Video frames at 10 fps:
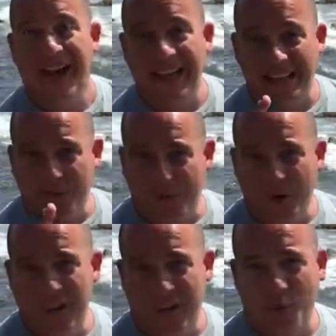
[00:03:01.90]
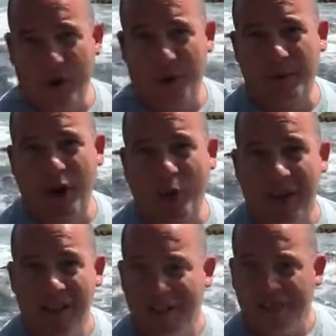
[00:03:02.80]
I need to focus on where I'm
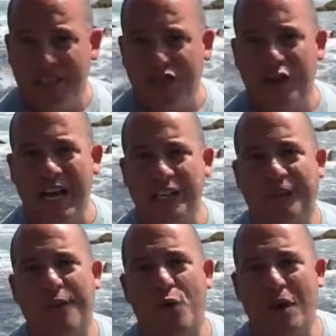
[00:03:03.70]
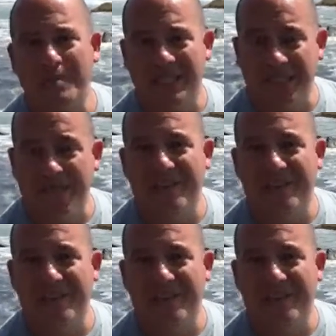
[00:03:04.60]
going. This transforms the